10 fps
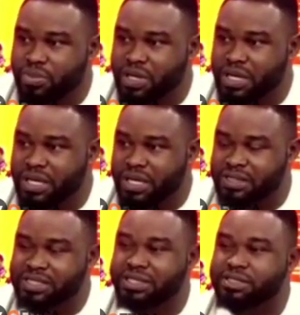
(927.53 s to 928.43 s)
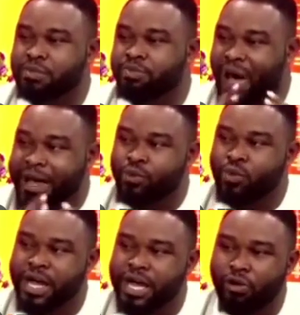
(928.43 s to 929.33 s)
is it by
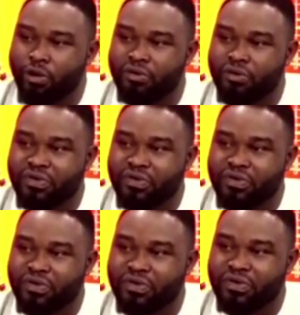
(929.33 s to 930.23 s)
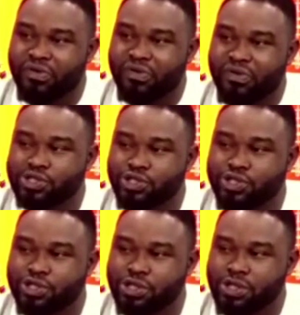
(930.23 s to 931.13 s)
way of how
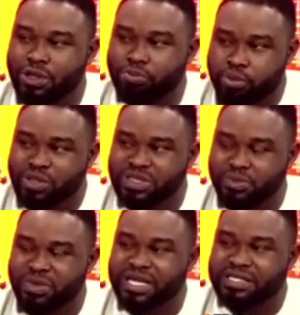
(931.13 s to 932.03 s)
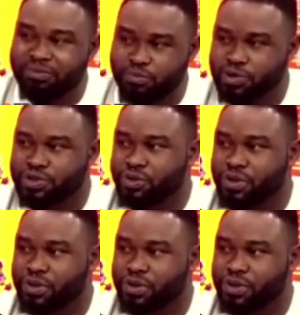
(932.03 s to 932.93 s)
much policymakers are put
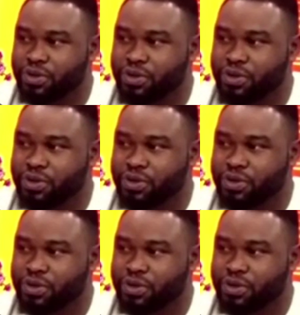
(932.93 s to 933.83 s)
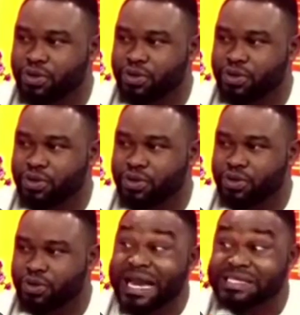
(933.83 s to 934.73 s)
to it, or you think is this a
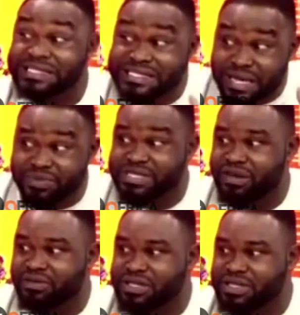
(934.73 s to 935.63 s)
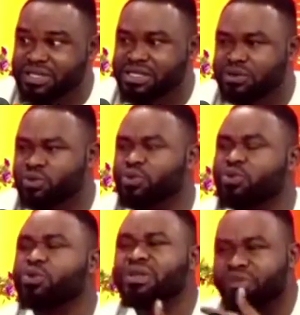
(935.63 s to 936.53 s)
system that accepts some of these things and
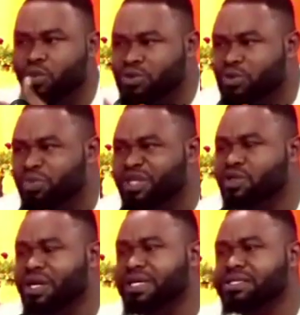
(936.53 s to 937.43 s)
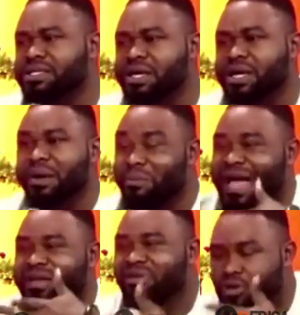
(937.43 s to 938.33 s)
mm. will even want to patronize it
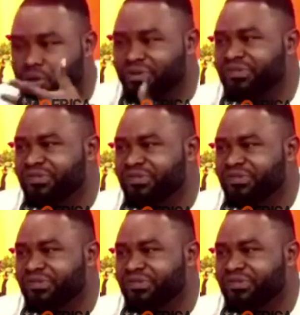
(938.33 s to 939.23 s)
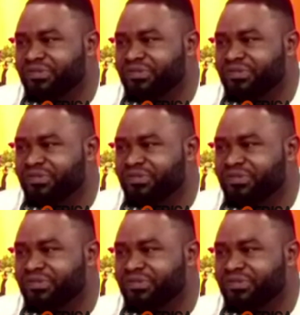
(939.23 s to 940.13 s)
by even going further to pay for and
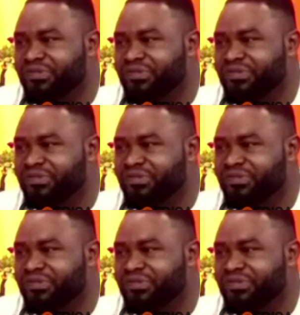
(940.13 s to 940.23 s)
come to these